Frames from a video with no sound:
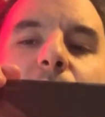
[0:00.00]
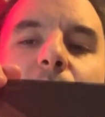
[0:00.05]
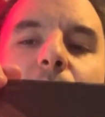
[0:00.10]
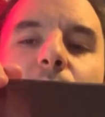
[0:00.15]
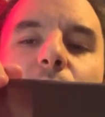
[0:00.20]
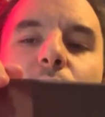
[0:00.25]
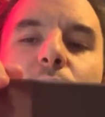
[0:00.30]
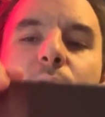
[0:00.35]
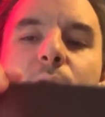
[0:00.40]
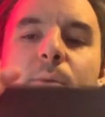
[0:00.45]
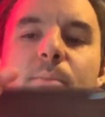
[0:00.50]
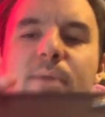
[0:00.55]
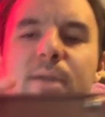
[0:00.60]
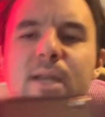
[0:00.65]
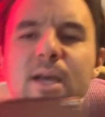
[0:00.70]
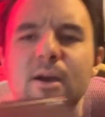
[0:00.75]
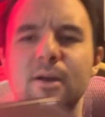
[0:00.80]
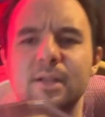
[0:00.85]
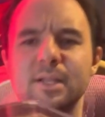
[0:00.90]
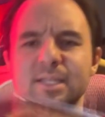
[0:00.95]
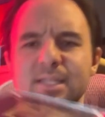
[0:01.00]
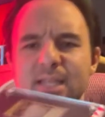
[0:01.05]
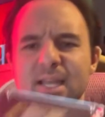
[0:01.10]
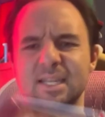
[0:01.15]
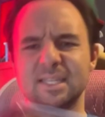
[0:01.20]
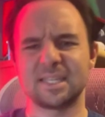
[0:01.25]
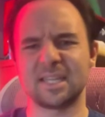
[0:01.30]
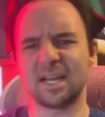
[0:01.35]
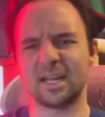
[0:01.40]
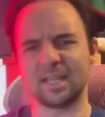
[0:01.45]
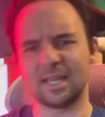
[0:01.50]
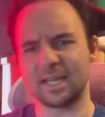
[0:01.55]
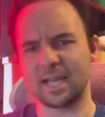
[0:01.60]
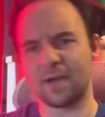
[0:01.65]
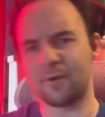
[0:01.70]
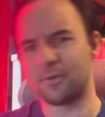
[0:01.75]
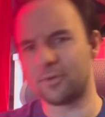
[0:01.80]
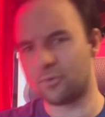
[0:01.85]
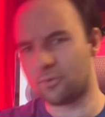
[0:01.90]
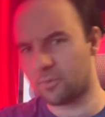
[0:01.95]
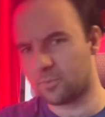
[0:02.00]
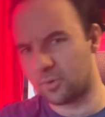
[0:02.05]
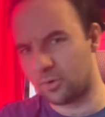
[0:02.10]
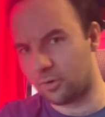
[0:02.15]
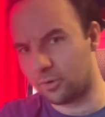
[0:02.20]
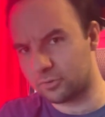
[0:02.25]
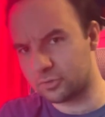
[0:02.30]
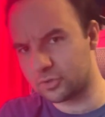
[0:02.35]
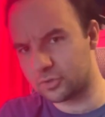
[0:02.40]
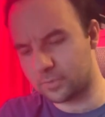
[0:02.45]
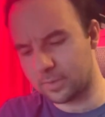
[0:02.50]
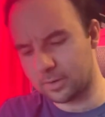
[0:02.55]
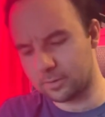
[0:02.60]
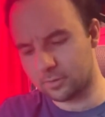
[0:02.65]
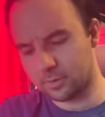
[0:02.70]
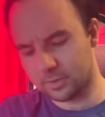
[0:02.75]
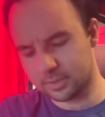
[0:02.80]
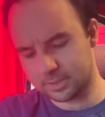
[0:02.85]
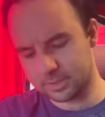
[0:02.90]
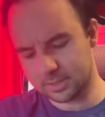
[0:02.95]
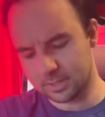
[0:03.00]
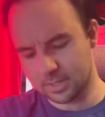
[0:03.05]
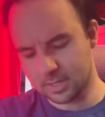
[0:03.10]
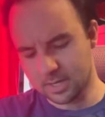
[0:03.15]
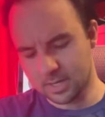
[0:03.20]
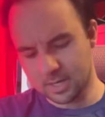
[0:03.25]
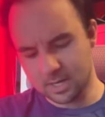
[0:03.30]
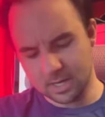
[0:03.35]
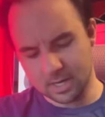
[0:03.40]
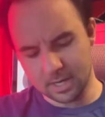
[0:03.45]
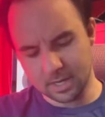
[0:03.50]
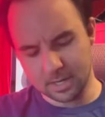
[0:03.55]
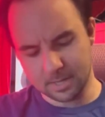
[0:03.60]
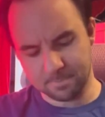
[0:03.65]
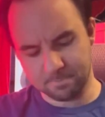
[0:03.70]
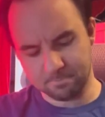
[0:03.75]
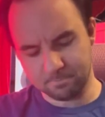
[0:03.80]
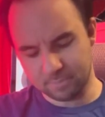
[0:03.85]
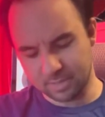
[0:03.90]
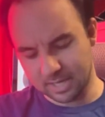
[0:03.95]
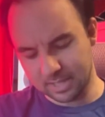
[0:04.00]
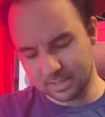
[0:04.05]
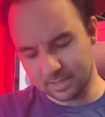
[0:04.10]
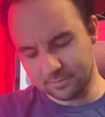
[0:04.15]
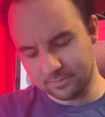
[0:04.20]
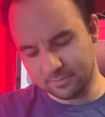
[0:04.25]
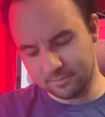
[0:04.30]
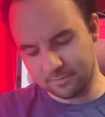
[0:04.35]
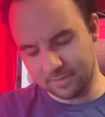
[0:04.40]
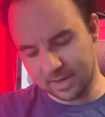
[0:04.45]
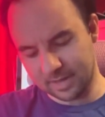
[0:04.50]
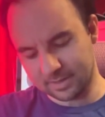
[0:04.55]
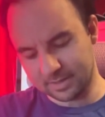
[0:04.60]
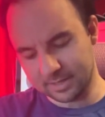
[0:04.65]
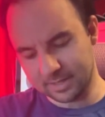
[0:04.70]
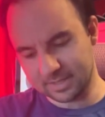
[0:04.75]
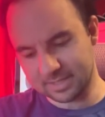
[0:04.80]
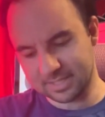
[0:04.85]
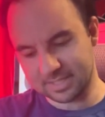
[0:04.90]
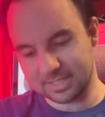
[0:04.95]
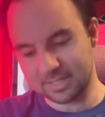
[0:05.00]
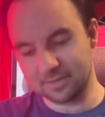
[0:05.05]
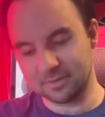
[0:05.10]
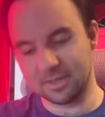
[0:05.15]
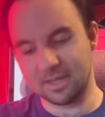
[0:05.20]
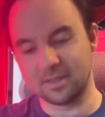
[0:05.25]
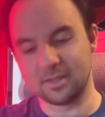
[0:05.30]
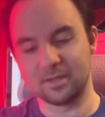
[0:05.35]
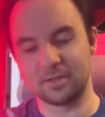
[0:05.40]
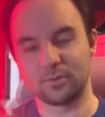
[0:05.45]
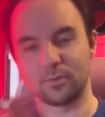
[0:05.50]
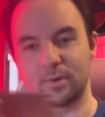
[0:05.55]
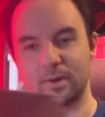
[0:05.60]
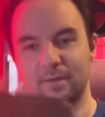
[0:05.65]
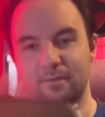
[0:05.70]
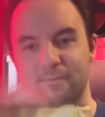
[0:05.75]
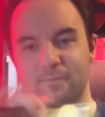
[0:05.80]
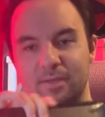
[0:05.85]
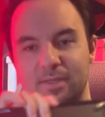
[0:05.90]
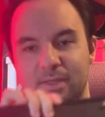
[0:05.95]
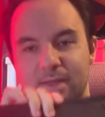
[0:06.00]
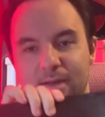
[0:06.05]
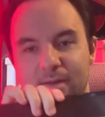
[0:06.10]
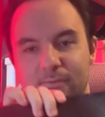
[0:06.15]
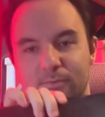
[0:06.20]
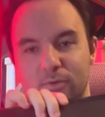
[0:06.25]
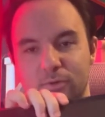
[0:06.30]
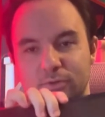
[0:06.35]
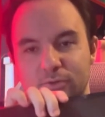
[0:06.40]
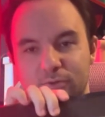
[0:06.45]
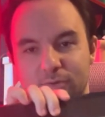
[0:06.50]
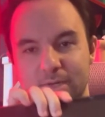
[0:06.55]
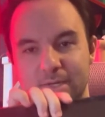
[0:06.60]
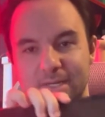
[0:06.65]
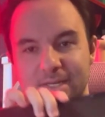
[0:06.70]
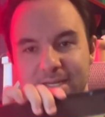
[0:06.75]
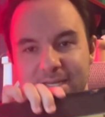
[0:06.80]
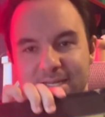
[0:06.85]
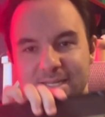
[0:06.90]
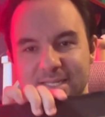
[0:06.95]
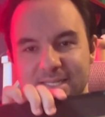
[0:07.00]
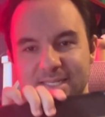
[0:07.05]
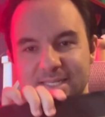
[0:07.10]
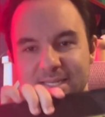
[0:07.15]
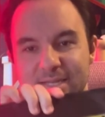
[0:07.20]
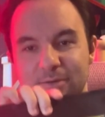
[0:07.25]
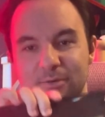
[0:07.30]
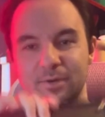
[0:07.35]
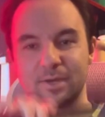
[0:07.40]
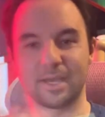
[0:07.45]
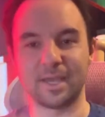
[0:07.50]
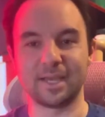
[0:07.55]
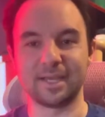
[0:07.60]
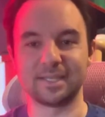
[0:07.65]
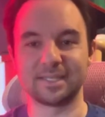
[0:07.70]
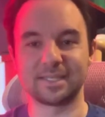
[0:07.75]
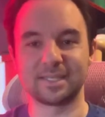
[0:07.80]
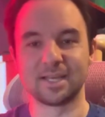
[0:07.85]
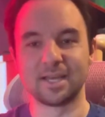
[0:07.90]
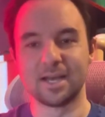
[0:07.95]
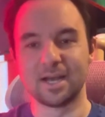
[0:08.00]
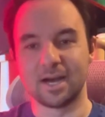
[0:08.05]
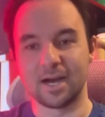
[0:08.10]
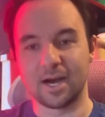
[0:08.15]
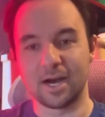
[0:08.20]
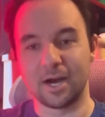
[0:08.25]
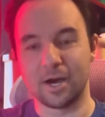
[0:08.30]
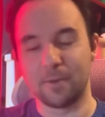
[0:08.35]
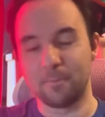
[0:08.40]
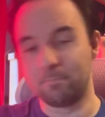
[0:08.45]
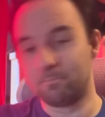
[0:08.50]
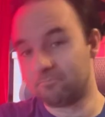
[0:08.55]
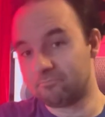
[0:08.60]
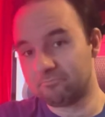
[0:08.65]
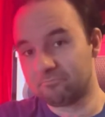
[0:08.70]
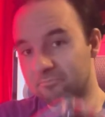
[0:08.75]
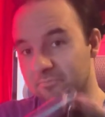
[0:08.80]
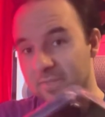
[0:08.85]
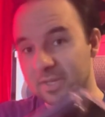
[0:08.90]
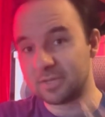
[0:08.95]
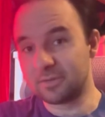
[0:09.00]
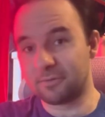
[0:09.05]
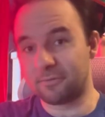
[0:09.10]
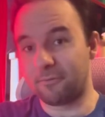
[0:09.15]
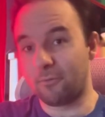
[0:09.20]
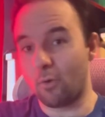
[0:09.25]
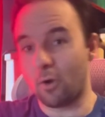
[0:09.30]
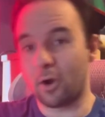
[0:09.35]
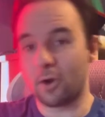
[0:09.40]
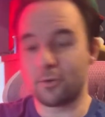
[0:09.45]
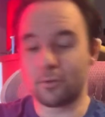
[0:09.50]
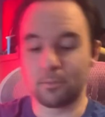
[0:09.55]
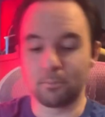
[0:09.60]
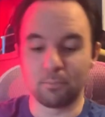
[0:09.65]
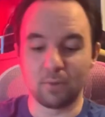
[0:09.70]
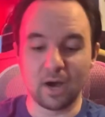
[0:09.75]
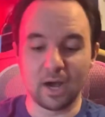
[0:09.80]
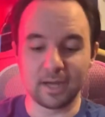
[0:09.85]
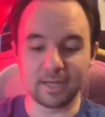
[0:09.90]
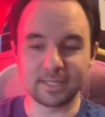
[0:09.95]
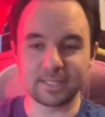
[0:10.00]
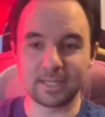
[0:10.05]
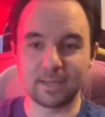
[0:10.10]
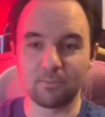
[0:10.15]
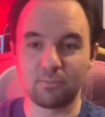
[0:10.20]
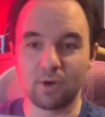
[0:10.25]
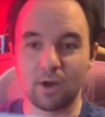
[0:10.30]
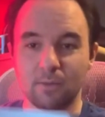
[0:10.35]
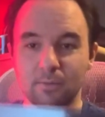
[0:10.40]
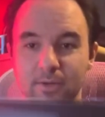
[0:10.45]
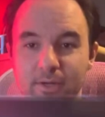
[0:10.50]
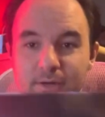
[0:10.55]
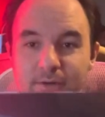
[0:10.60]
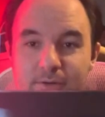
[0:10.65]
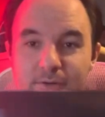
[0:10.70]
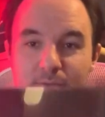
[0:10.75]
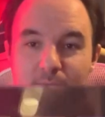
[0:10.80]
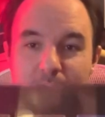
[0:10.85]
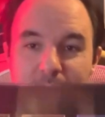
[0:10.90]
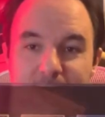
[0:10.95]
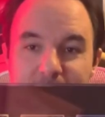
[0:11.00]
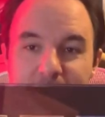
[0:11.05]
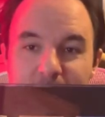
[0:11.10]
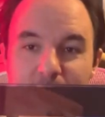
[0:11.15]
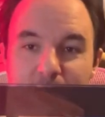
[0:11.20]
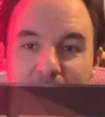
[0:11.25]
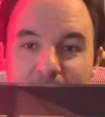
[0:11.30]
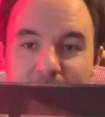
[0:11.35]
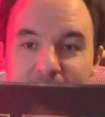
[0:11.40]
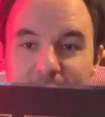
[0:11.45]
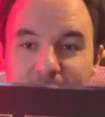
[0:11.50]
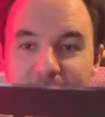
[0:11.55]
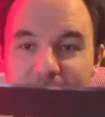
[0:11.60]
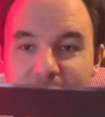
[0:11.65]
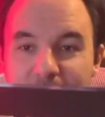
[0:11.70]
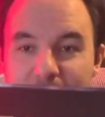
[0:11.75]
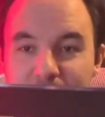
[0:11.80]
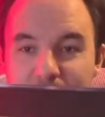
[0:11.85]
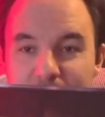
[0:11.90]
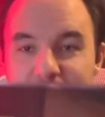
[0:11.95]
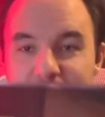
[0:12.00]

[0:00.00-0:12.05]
kind of going up and down. It's, that's not like how a normal ultra rare looks, um, but I love the fact that it's still in the 25th anniversary steel case. Um, these are 400 bucks. I'm probably going to turn around and sell mine for like five or